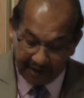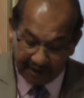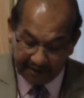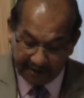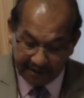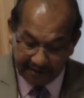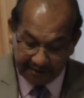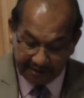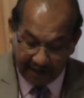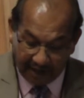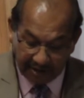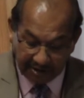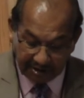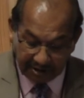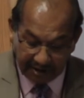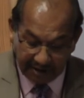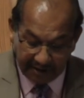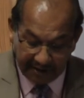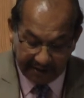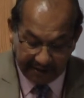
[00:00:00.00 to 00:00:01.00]
that
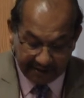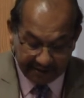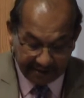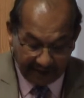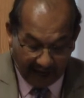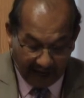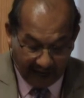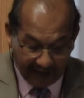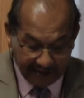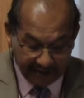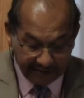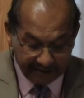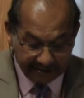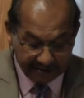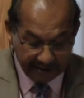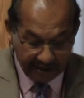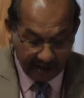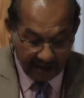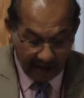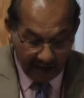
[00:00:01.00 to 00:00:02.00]
intentionally desires
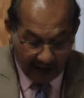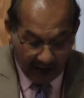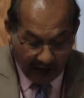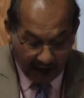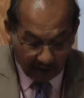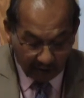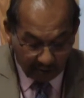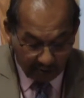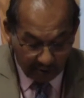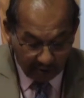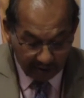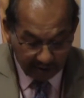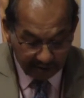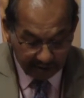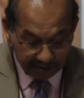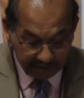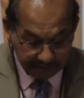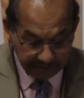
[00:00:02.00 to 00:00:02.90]
our good,